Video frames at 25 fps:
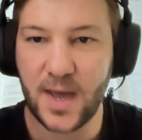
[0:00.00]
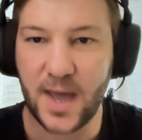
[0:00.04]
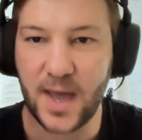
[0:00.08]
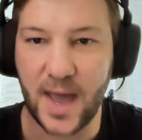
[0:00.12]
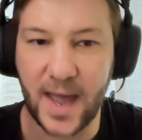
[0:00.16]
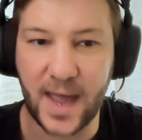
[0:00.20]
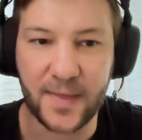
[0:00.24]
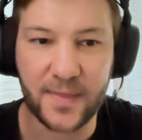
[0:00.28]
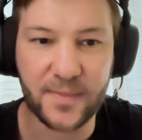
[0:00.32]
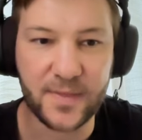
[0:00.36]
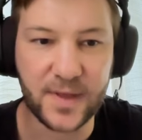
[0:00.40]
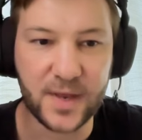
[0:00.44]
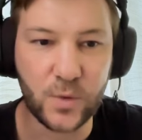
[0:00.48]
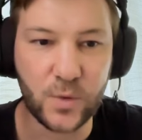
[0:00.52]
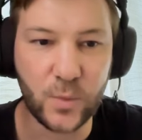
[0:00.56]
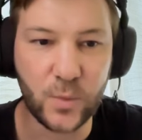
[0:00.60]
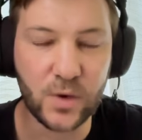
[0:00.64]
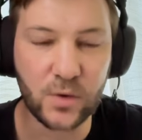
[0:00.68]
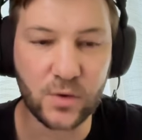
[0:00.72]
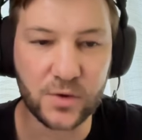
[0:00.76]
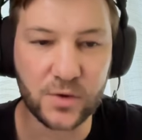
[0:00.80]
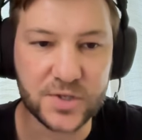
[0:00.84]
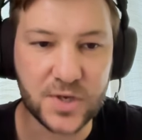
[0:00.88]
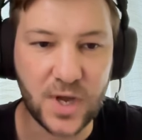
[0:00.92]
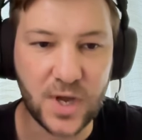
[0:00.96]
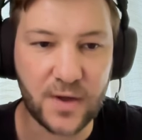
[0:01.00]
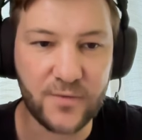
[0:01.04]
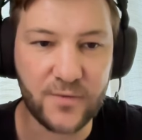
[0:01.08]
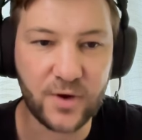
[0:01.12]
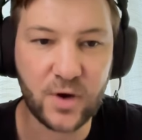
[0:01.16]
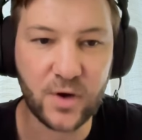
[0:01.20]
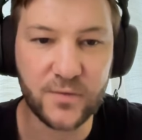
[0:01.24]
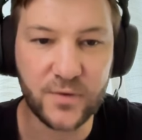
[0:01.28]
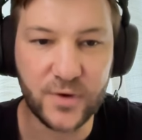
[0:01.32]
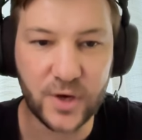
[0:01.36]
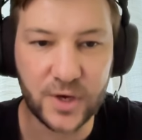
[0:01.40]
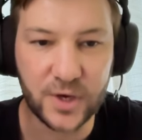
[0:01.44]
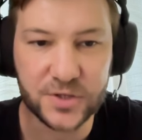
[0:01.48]
And then we also have a
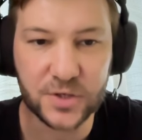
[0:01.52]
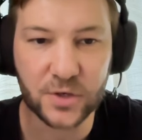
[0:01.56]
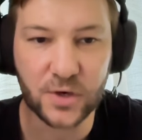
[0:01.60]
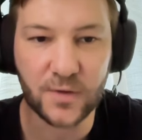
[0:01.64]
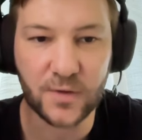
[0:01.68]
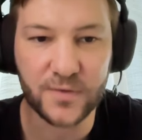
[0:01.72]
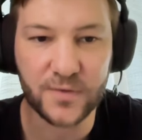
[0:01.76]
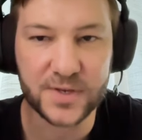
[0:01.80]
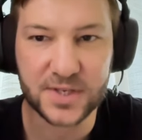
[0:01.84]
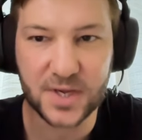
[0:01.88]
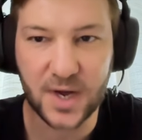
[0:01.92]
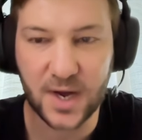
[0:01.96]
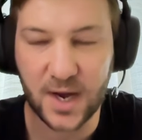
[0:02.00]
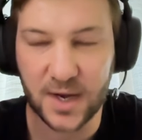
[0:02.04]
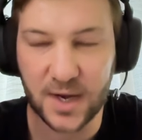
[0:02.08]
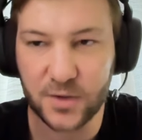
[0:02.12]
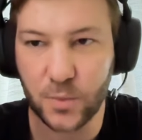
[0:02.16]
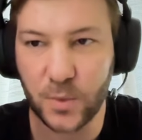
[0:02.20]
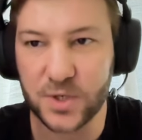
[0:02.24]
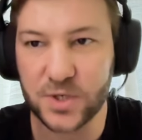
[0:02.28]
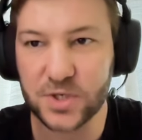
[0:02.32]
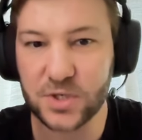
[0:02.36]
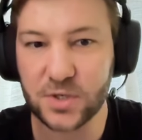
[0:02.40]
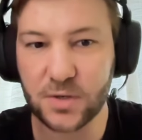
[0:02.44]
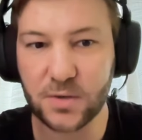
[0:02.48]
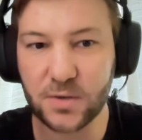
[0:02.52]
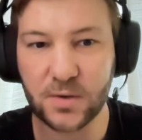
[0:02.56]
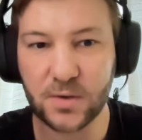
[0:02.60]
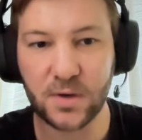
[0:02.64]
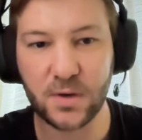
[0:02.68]
converter on the site which